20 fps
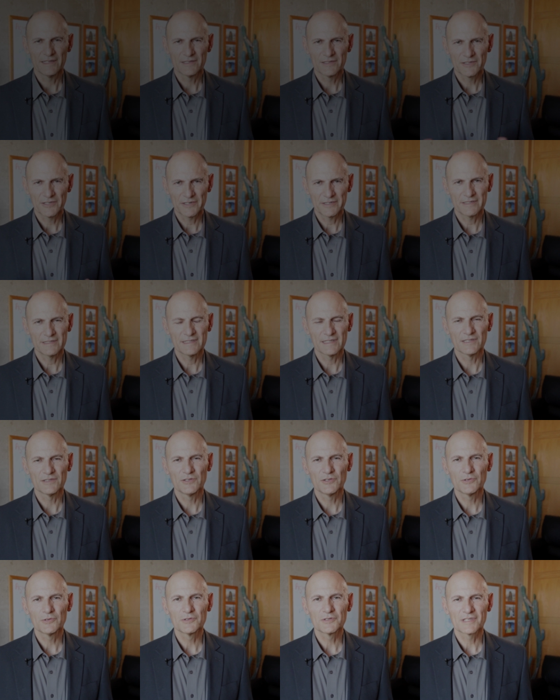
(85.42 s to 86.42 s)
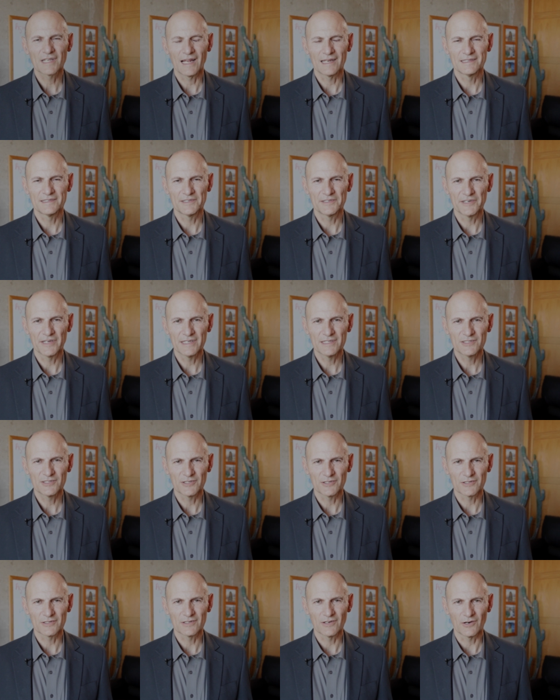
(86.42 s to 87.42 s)
in turn induce
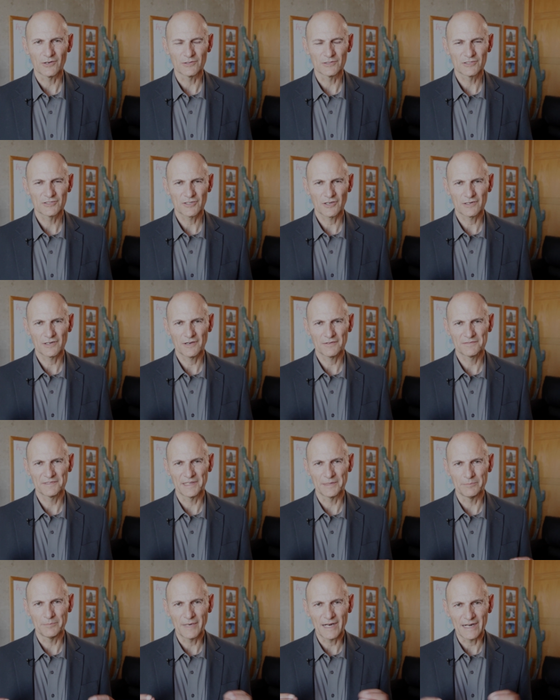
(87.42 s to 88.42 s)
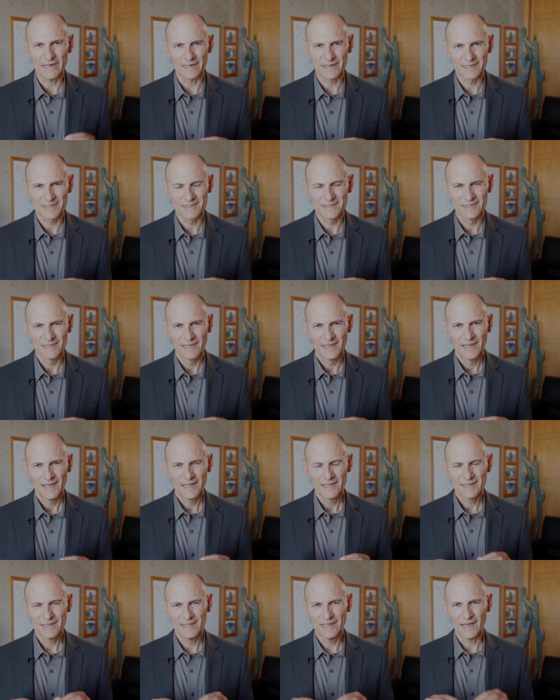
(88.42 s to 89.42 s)
alteration on some of the marks
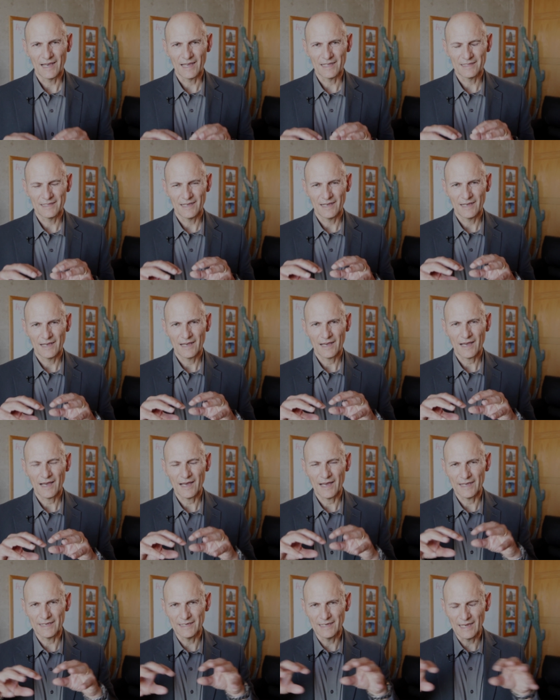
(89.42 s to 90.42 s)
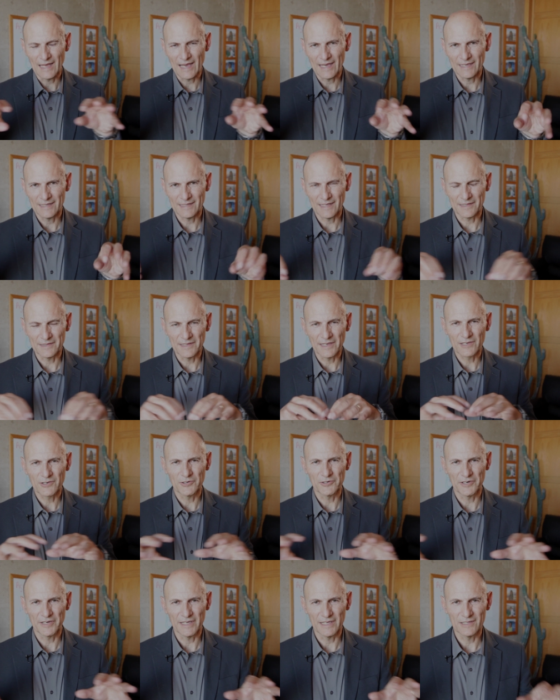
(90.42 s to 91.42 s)
that highlight and
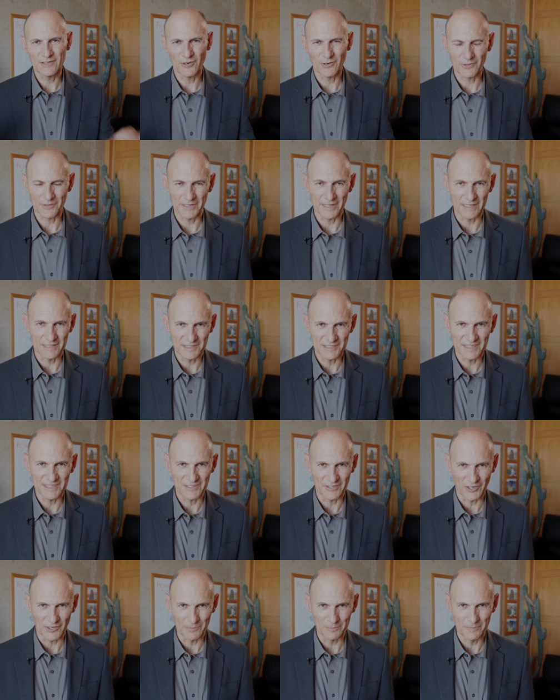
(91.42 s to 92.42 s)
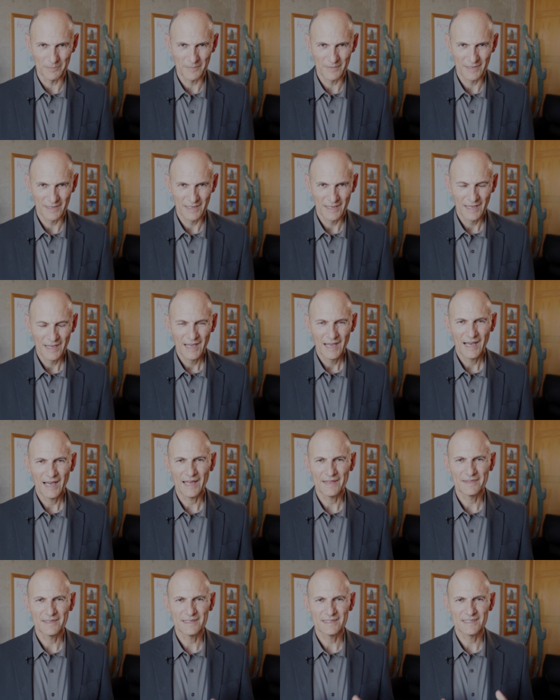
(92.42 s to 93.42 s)
decorate all the genome.
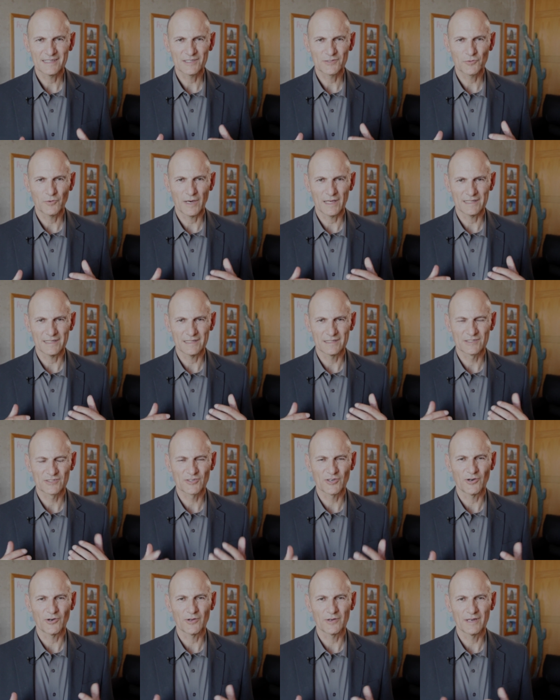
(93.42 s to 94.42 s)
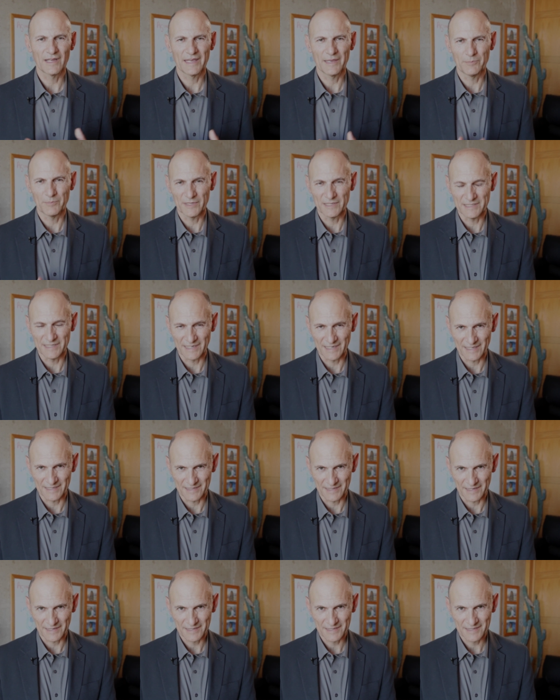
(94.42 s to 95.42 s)
And this is what it's called
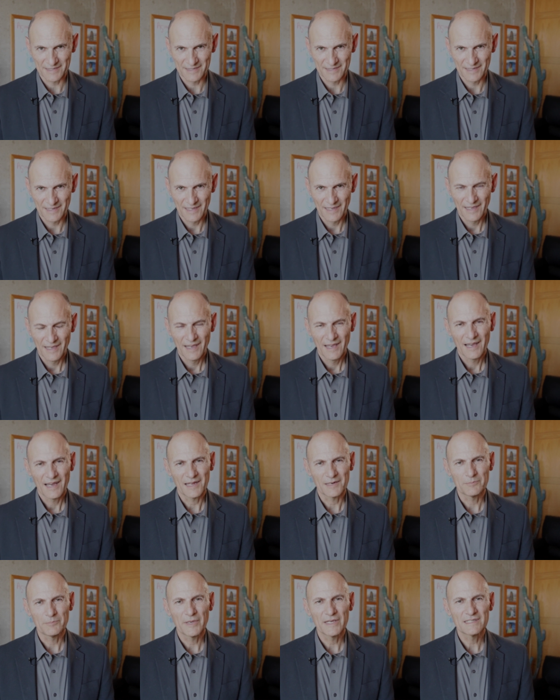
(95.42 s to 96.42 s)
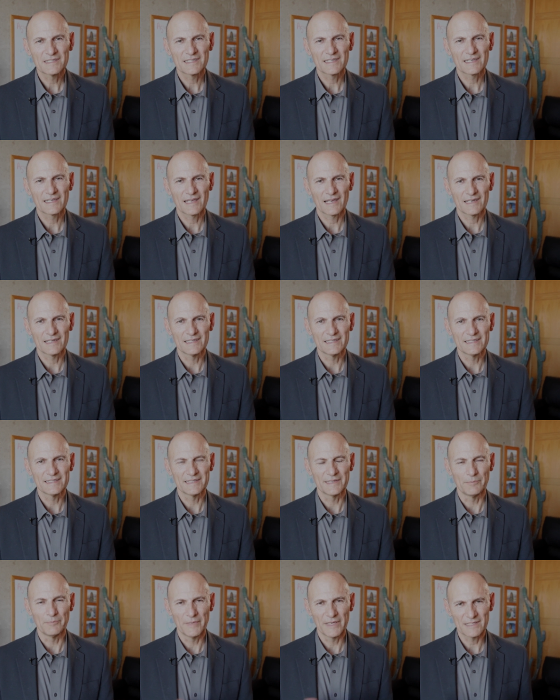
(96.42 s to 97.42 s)
epigenetics. And
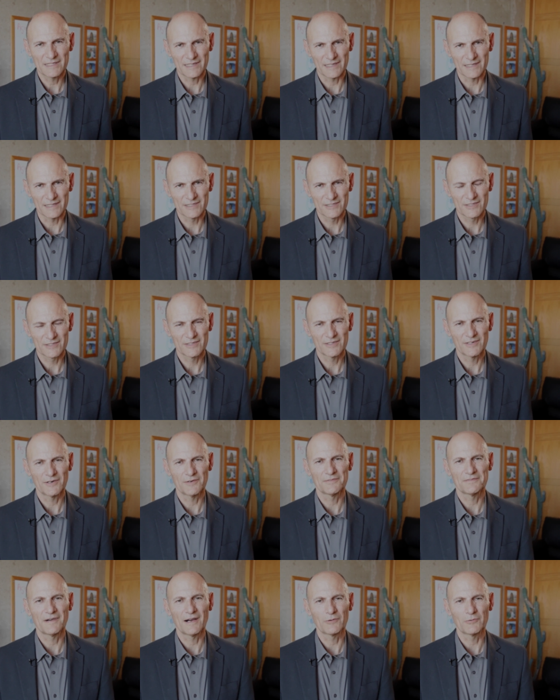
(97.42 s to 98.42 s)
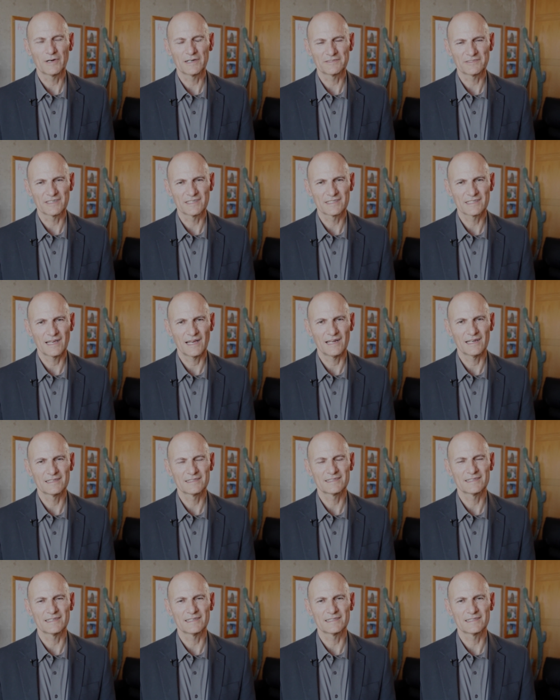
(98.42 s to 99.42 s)
basically the message of our
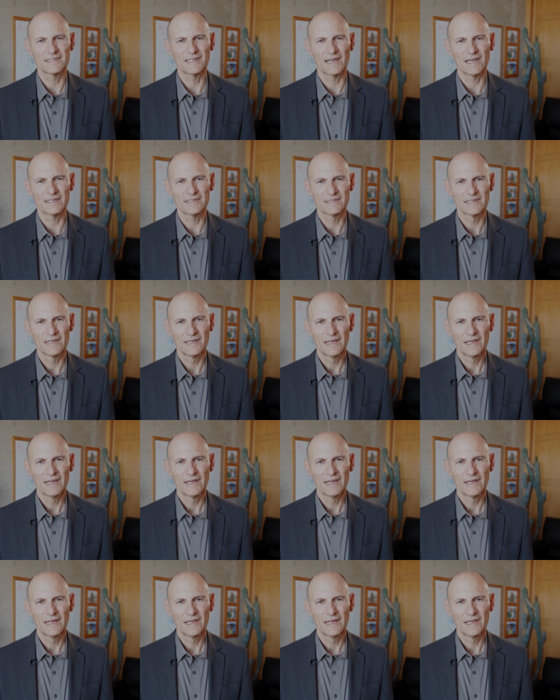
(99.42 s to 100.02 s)
results is that